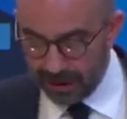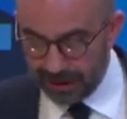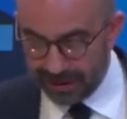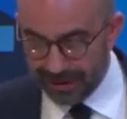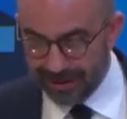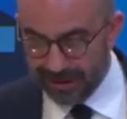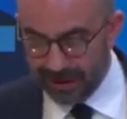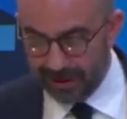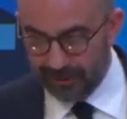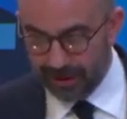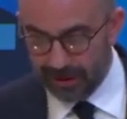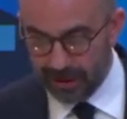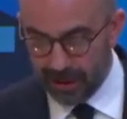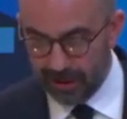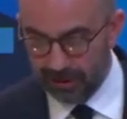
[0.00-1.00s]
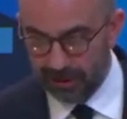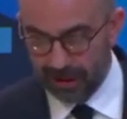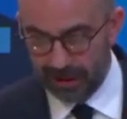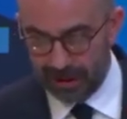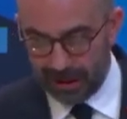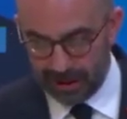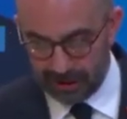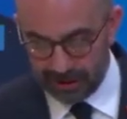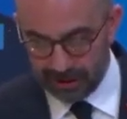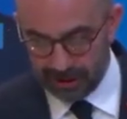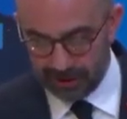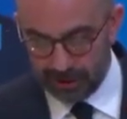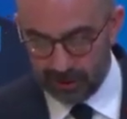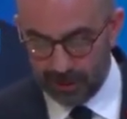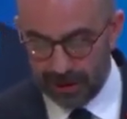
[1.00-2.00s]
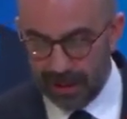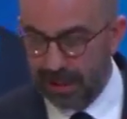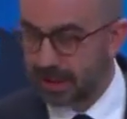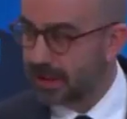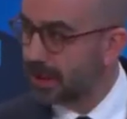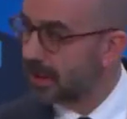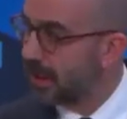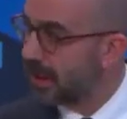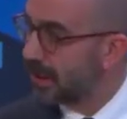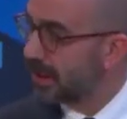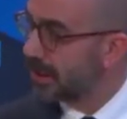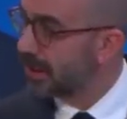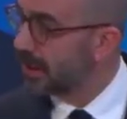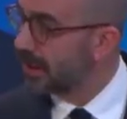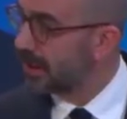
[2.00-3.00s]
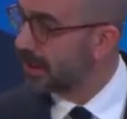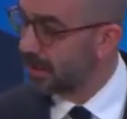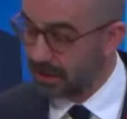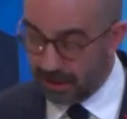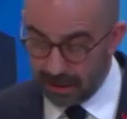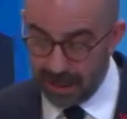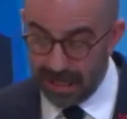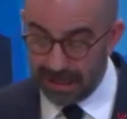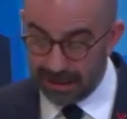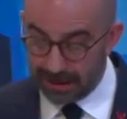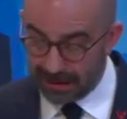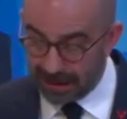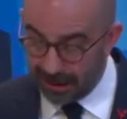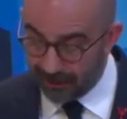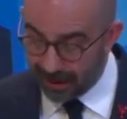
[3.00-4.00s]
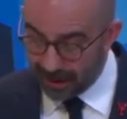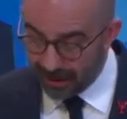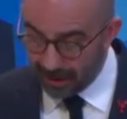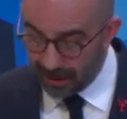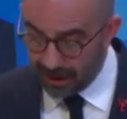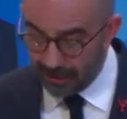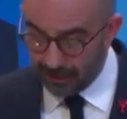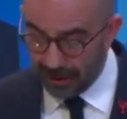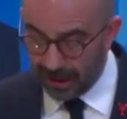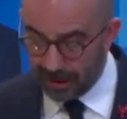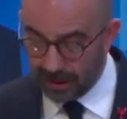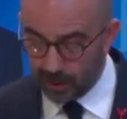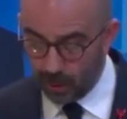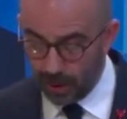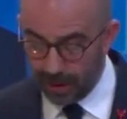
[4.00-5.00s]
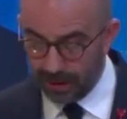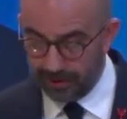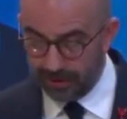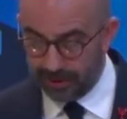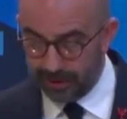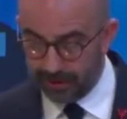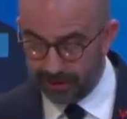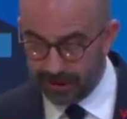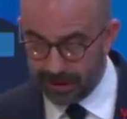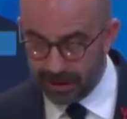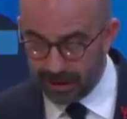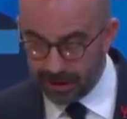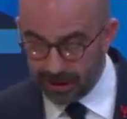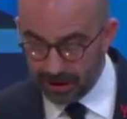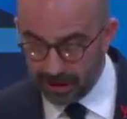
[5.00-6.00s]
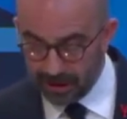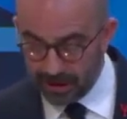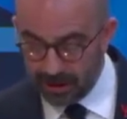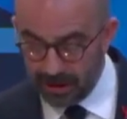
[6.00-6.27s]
in seven general elections between 1997 and 2015.